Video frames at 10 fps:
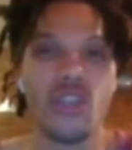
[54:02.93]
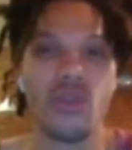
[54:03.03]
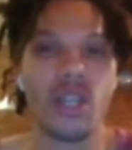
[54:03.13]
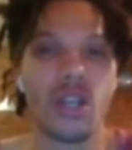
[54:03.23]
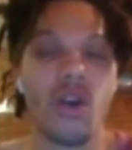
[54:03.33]
you
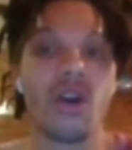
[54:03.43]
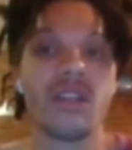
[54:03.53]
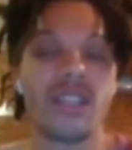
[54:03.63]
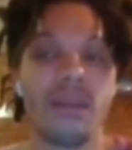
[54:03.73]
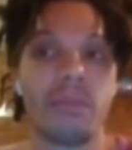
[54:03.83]
can
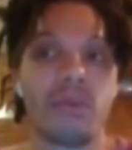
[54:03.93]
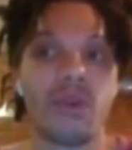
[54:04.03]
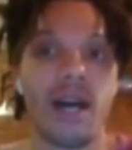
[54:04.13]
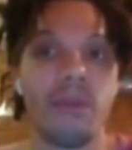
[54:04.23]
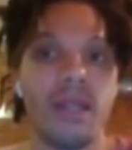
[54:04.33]
cause some
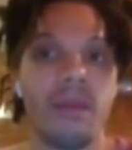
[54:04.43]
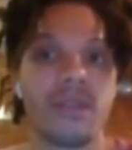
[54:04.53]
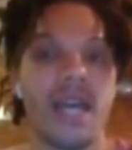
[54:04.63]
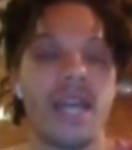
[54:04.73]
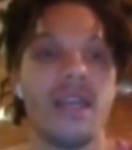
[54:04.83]

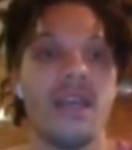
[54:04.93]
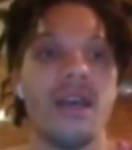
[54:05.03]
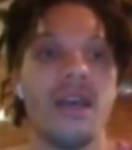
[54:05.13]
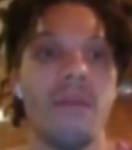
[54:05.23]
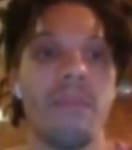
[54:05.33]
problems that
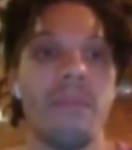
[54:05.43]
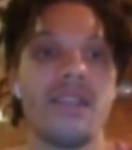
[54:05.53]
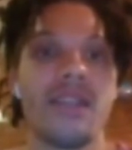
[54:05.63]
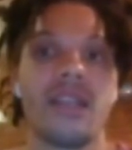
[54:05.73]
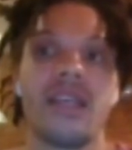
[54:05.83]

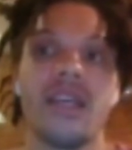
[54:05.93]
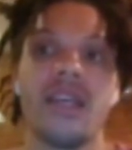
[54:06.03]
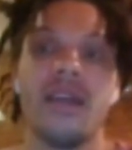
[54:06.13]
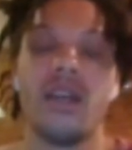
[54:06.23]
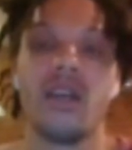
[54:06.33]

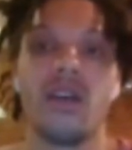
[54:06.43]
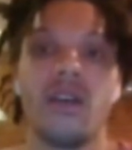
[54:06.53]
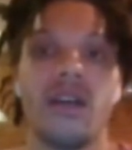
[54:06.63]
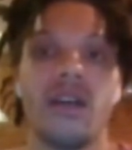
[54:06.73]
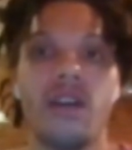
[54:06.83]
basically
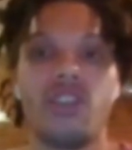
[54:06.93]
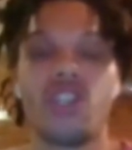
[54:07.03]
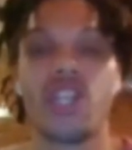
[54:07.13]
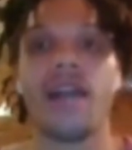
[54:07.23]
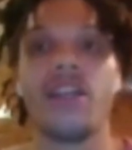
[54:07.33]

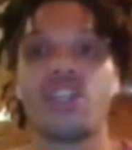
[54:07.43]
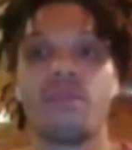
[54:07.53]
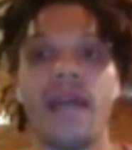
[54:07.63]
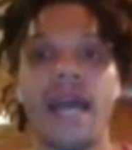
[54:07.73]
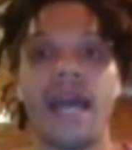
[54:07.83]

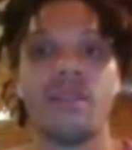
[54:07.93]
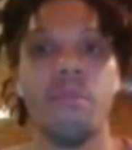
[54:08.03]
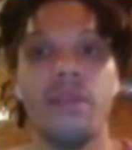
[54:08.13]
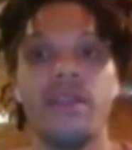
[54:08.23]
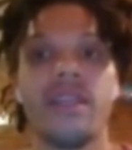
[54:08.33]
challenge black's
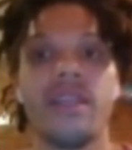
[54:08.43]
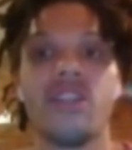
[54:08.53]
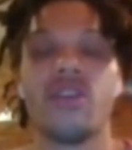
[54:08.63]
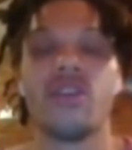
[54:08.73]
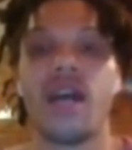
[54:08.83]

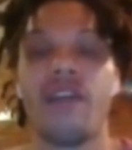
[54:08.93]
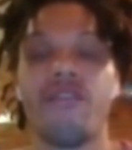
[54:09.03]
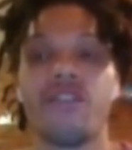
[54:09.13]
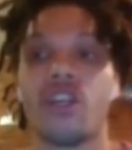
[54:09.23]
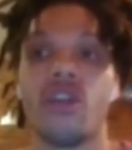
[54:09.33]
ability to kind
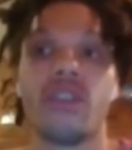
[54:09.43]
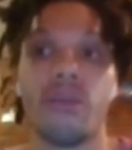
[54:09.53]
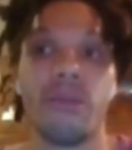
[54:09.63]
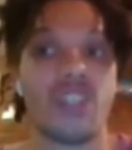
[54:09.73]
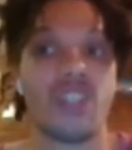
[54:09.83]
of secure
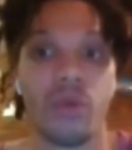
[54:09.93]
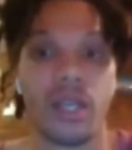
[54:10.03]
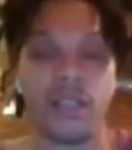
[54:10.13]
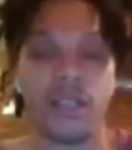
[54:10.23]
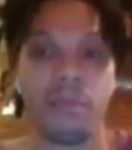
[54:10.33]
the bishop
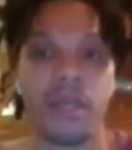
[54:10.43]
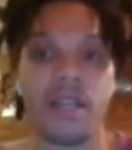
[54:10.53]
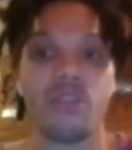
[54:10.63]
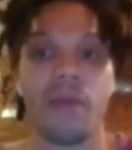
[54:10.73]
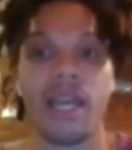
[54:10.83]
quickly,
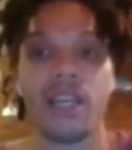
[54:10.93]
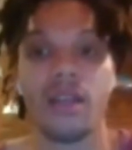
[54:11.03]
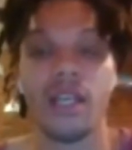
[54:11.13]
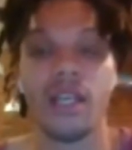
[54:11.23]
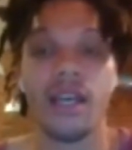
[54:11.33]
because you might,
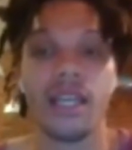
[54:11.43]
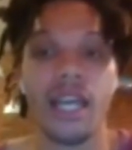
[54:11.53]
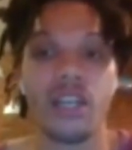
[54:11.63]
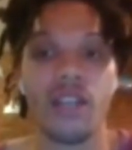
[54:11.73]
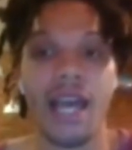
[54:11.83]

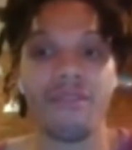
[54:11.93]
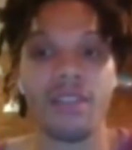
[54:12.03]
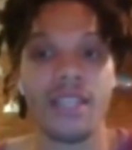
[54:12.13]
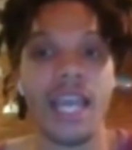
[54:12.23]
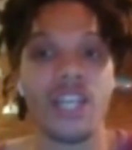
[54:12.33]
again, have
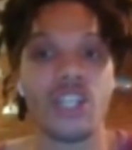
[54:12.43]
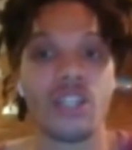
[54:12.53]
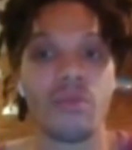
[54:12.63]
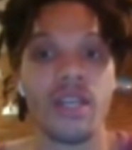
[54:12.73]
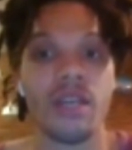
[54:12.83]
this
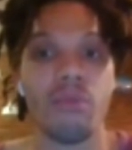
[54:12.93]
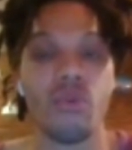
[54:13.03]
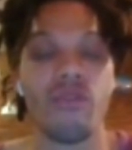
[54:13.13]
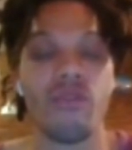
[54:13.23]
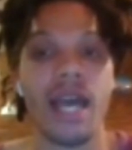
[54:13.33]
h3
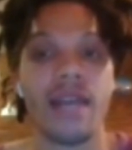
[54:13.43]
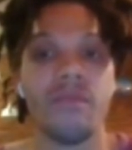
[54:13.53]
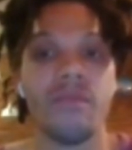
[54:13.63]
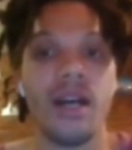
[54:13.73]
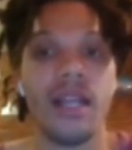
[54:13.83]
move that
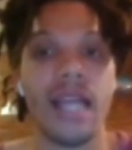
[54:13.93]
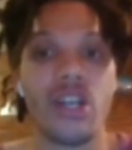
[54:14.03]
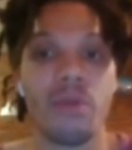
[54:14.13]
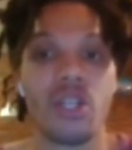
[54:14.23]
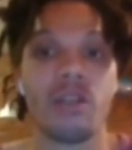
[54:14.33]

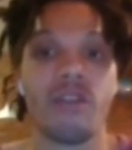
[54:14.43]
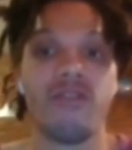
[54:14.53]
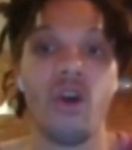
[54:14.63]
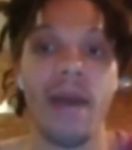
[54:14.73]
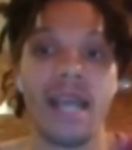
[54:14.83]
allows your bishop to
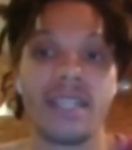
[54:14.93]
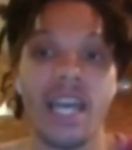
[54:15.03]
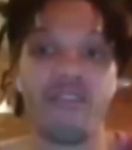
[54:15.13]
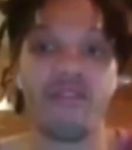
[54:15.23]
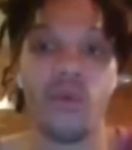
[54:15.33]
fall back to
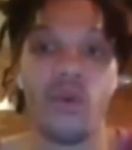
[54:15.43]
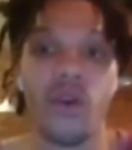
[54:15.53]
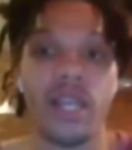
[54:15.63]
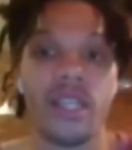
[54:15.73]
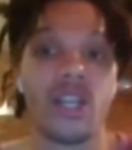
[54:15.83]

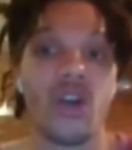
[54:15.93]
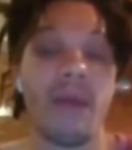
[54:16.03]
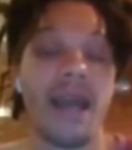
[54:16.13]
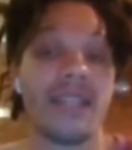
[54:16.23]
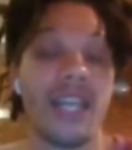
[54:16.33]
f4 and then go
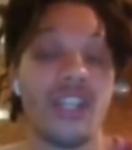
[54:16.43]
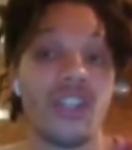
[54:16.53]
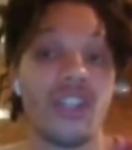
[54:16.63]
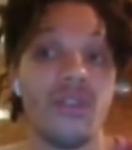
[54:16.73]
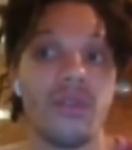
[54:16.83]
back to
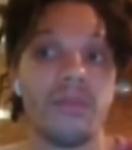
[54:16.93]
h2.